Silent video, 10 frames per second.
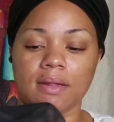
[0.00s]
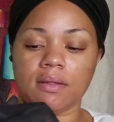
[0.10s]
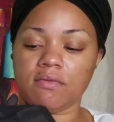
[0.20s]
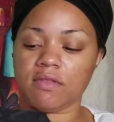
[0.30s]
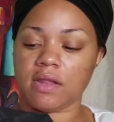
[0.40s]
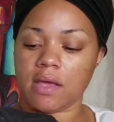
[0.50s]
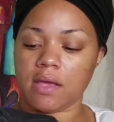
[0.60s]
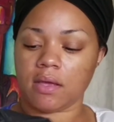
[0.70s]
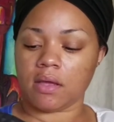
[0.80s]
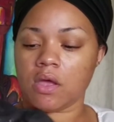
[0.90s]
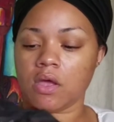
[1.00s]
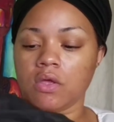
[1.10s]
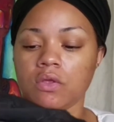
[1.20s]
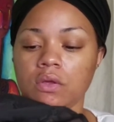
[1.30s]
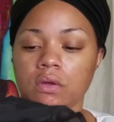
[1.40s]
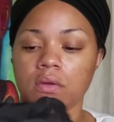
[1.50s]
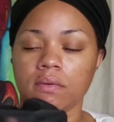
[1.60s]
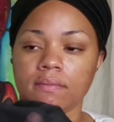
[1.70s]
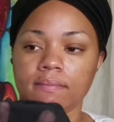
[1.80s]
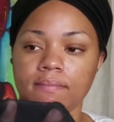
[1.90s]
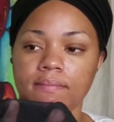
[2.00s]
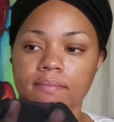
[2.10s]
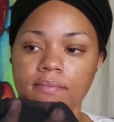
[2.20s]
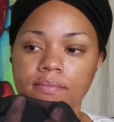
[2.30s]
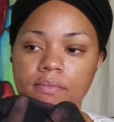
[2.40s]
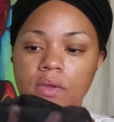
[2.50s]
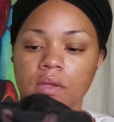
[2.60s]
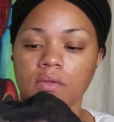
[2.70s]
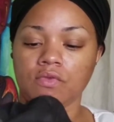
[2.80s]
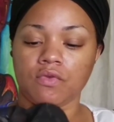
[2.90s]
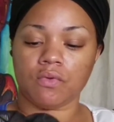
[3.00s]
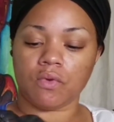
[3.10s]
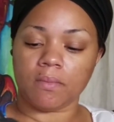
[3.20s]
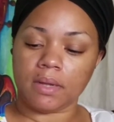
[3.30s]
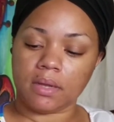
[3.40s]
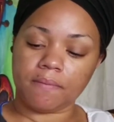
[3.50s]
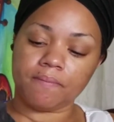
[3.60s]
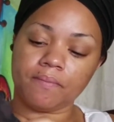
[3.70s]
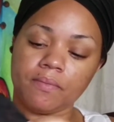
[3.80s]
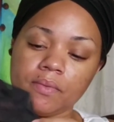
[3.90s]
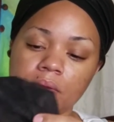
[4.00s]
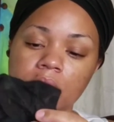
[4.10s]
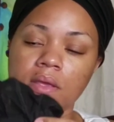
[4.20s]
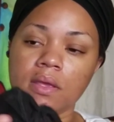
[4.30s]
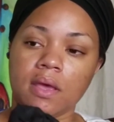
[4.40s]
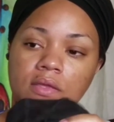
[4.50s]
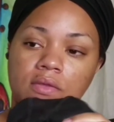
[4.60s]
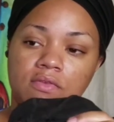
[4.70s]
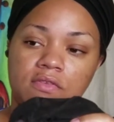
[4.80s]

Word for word: It's breathable and it's more comfortable than the